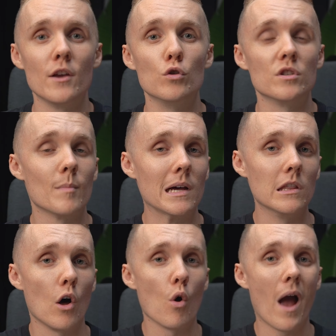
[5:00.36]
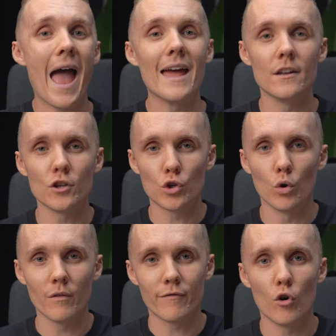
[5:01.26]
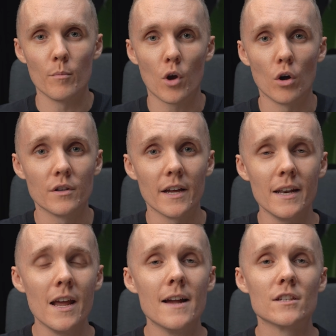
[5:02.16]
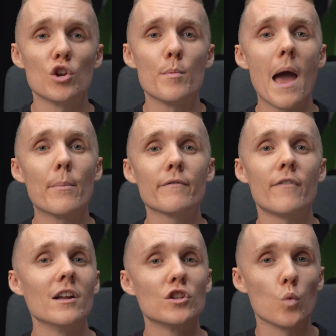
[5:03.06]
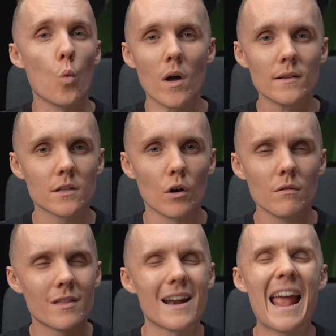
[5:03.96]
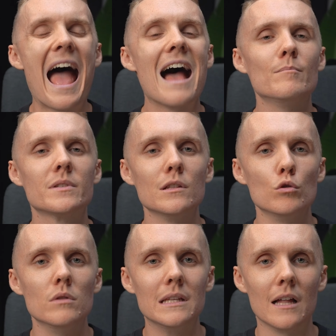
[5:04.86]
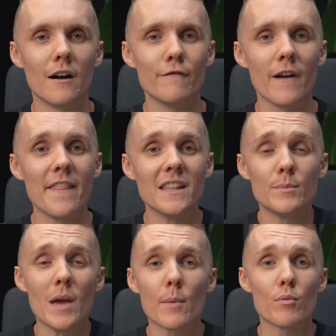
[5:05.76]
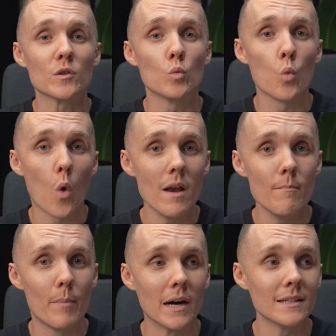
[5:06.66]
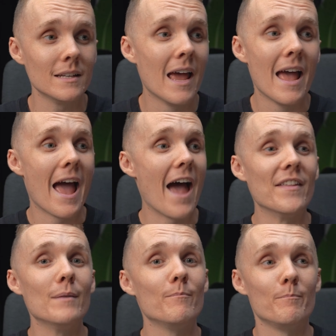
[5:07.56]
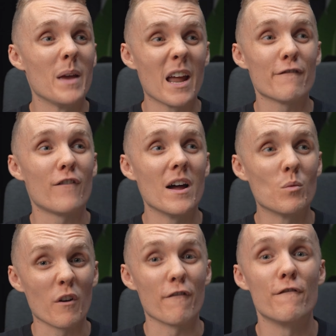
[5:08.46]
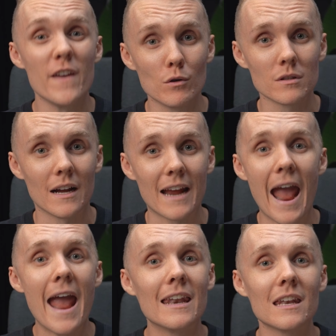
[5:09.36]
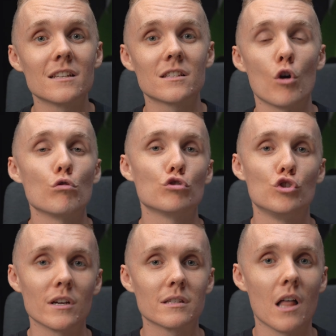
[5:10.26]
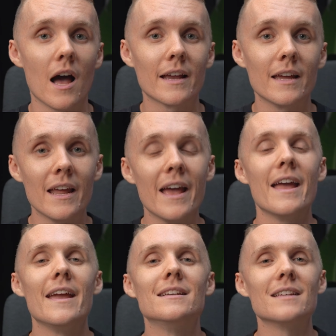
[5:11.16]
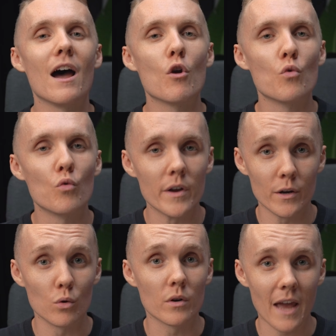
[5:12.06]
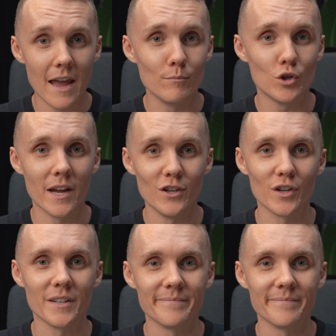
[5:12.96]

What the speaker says: I use in my long and short form content. So to be able to find just one song that I absolutely love, and then to be able to press one button and then be able to find what feels like endless songs just like it is a real game changer.